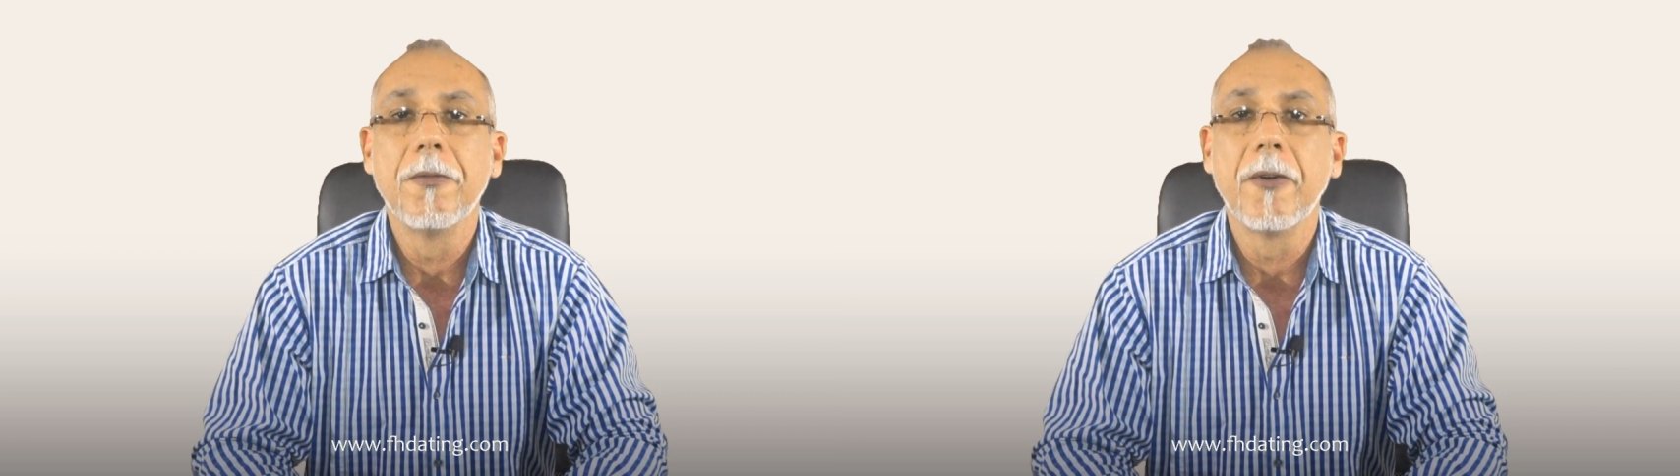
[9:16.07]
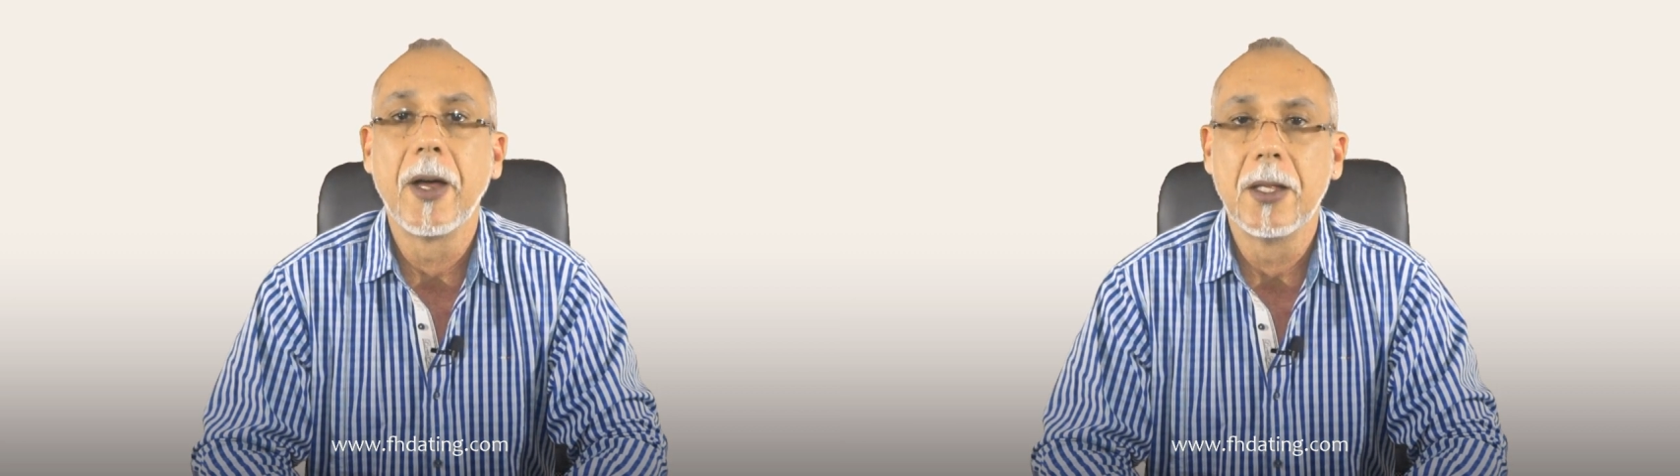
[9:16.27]

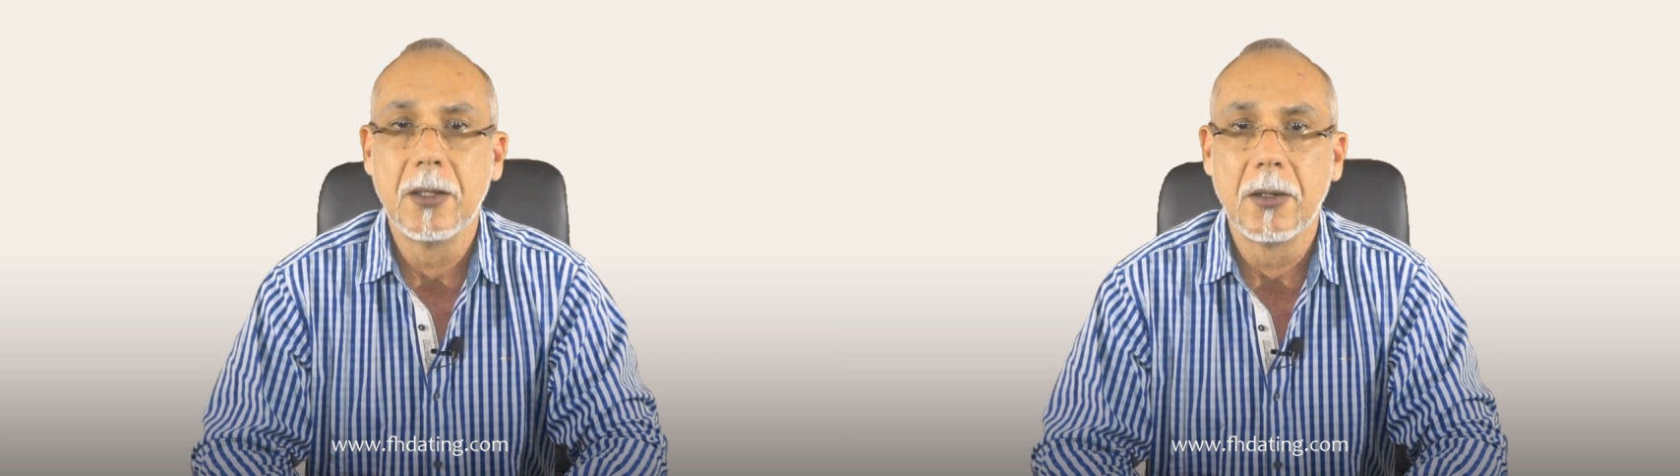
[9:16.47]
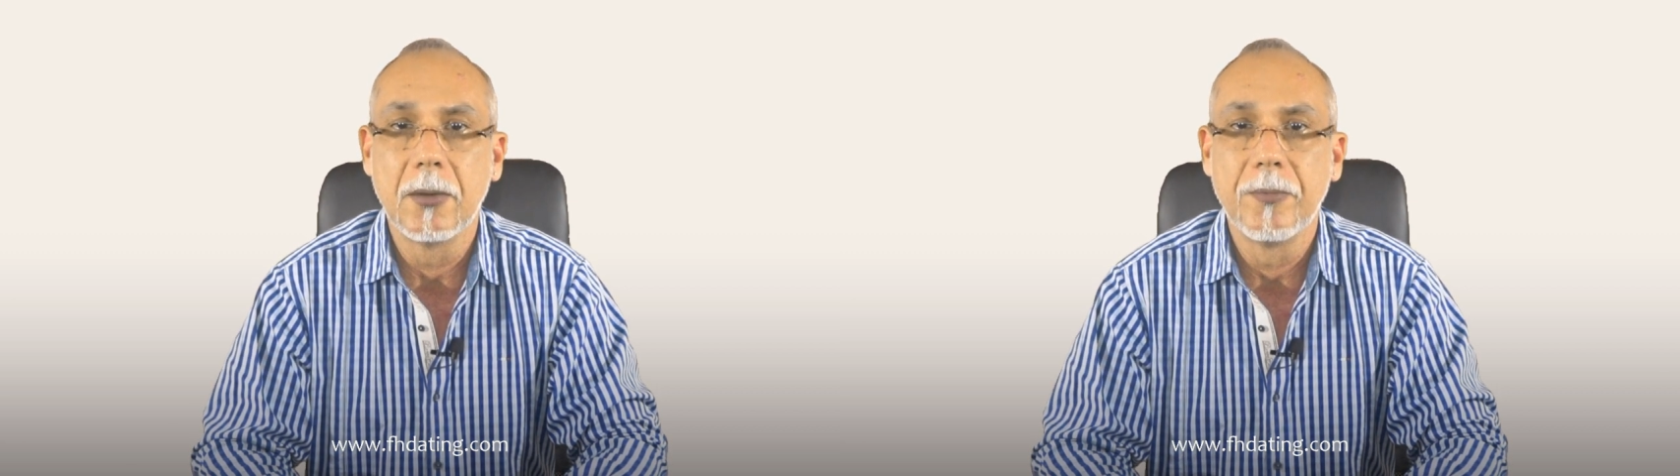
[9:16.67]

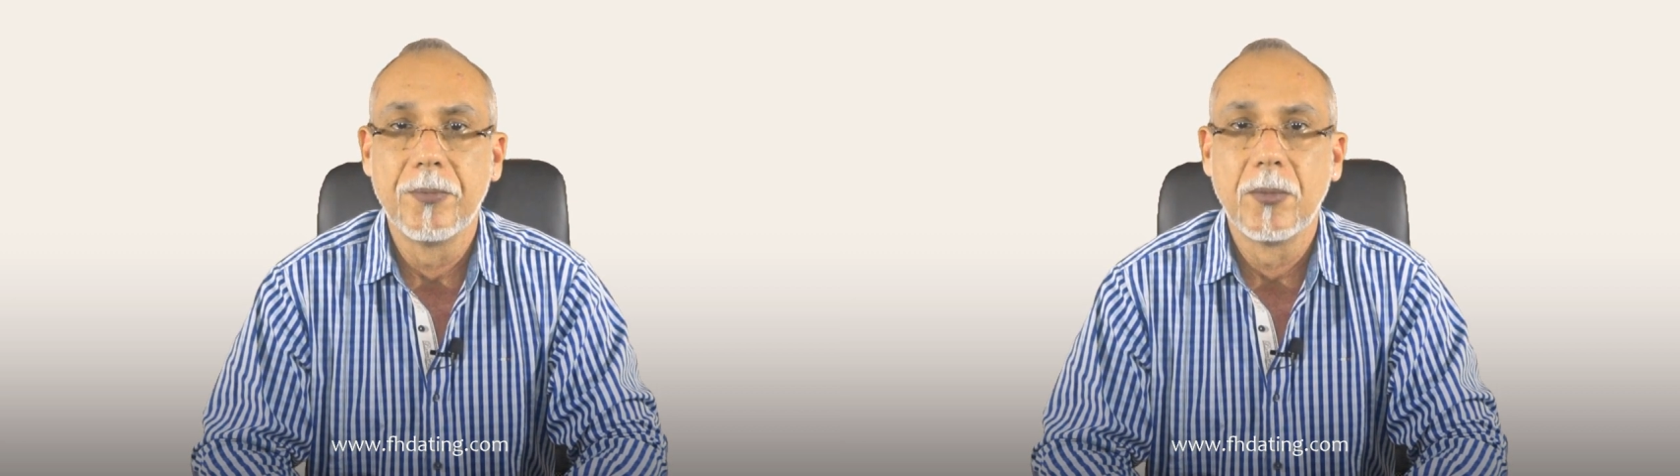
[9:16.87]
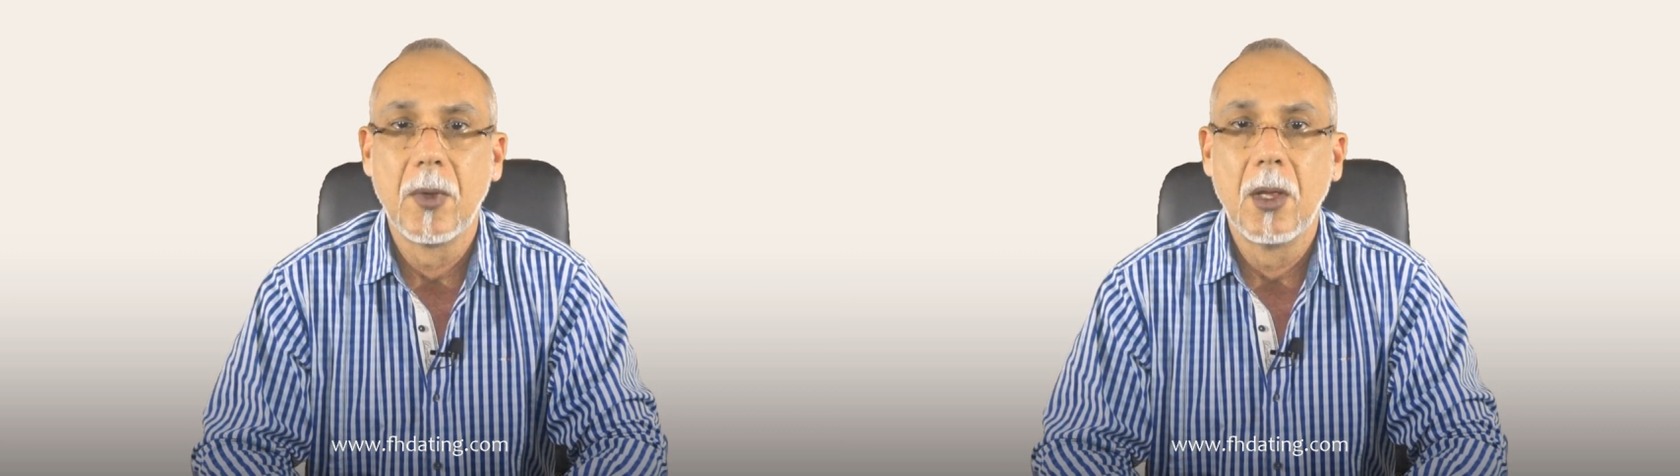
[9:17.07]
find
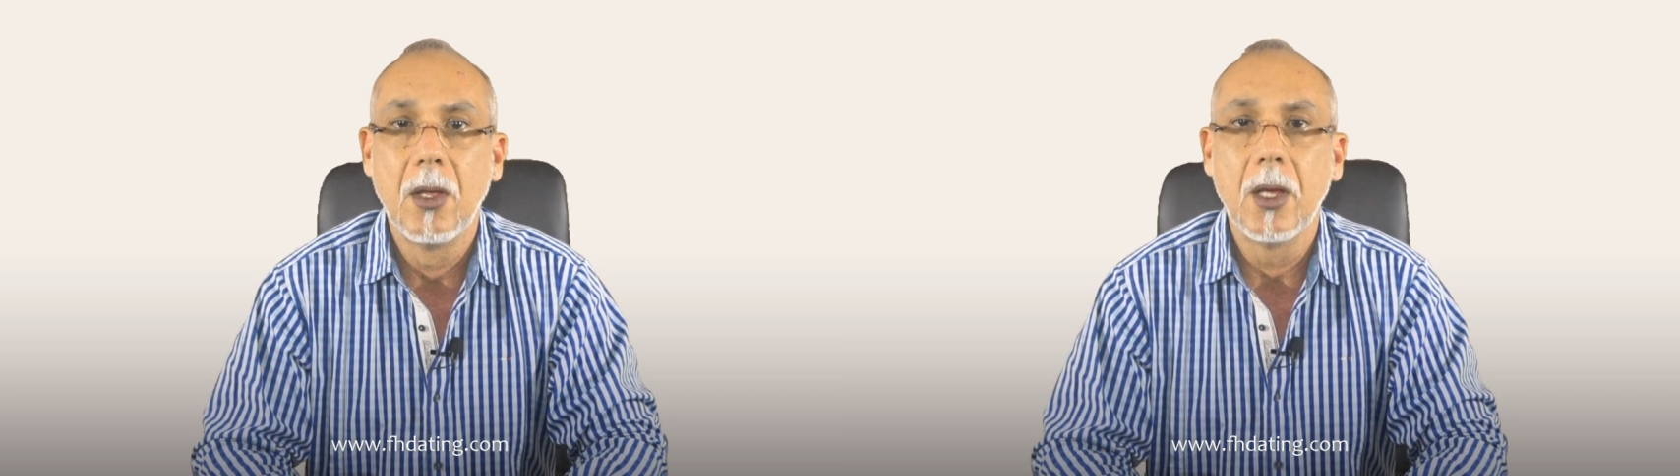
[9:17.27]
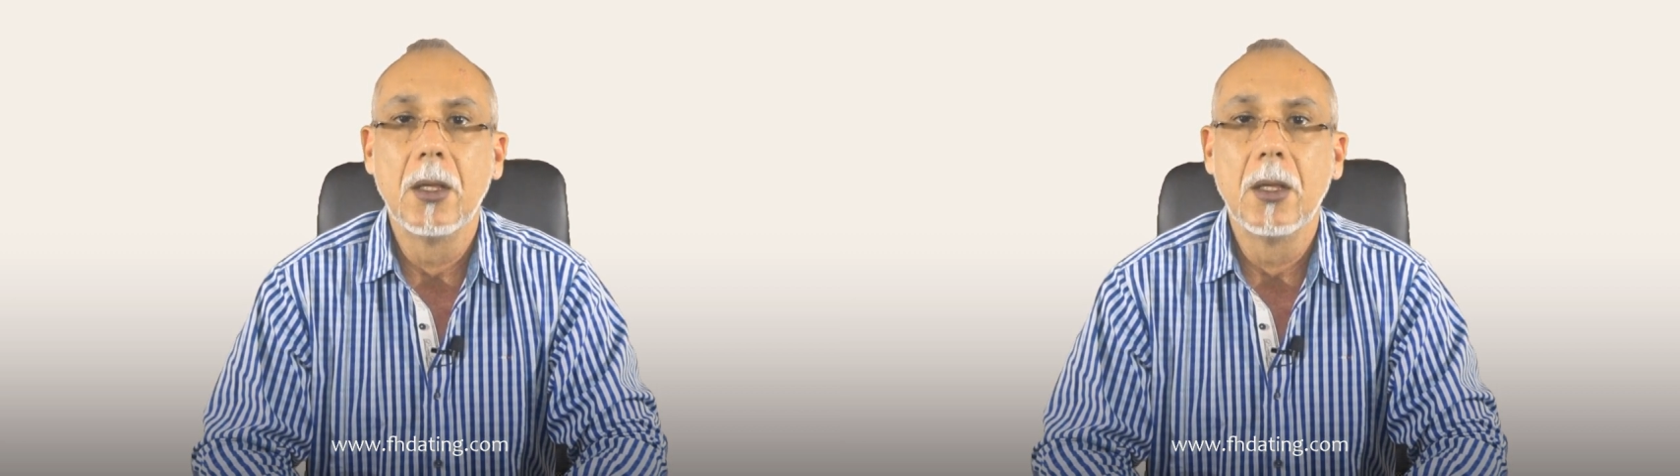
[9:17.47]
her